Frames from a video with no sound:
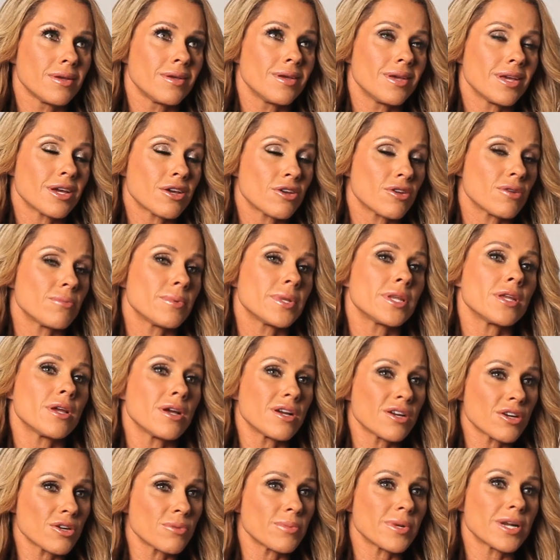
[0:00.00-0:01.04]
it could have been
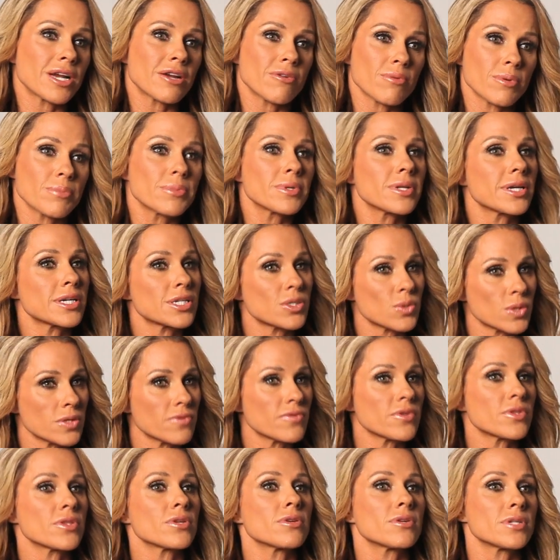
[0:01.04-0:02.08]
younger, but I remember like 12
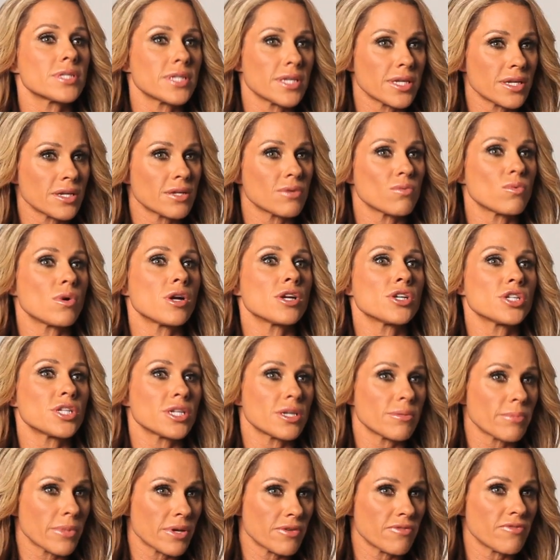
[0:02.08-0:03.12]
and 13
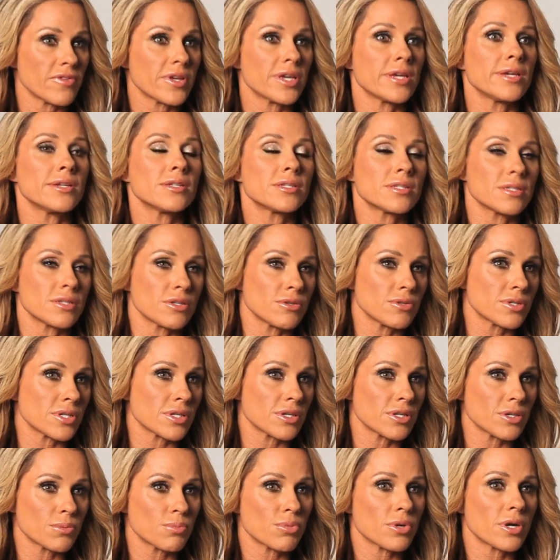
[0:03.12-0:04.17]
washing my face and using
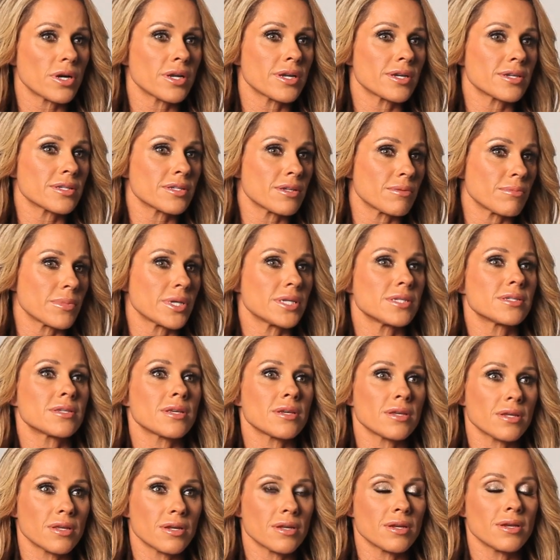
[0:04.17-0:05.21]
good products on my
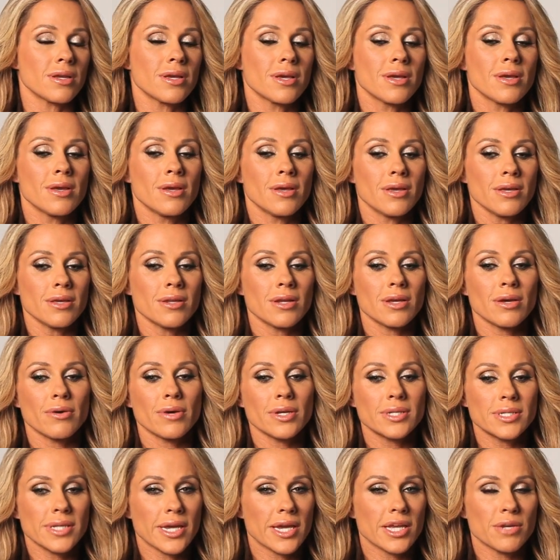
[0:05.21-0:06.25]
skin and you know, I
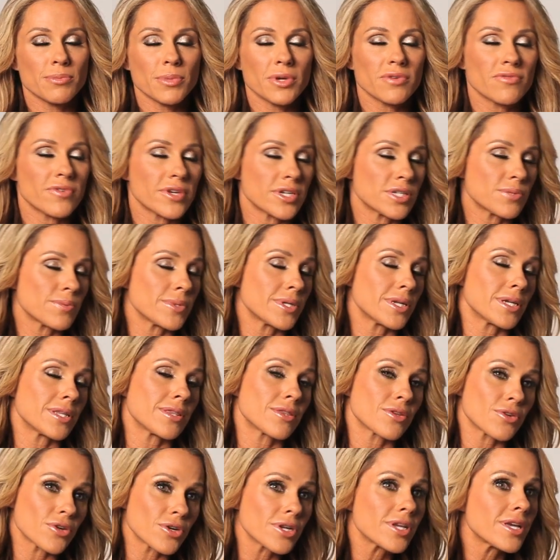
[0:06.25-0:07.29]
tan my face, but at
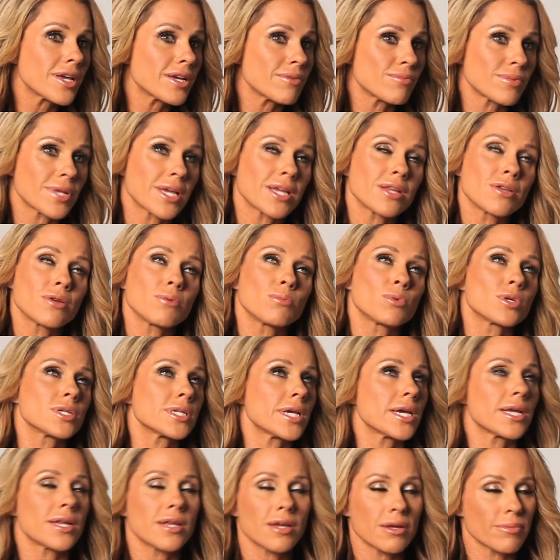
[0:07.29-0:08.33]
30, I'm like, no more
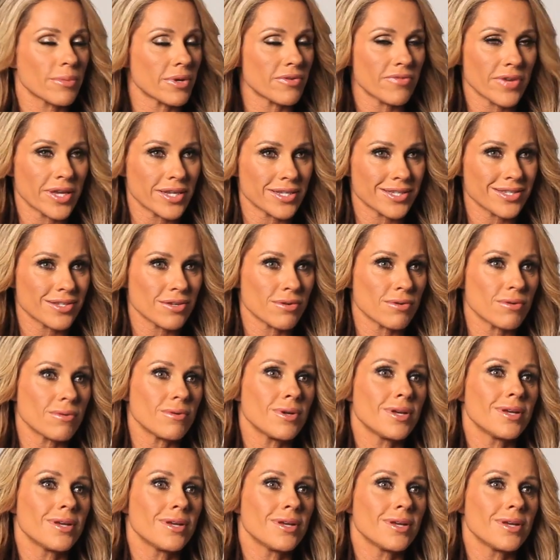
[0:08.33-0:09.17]
tanning on my face. So,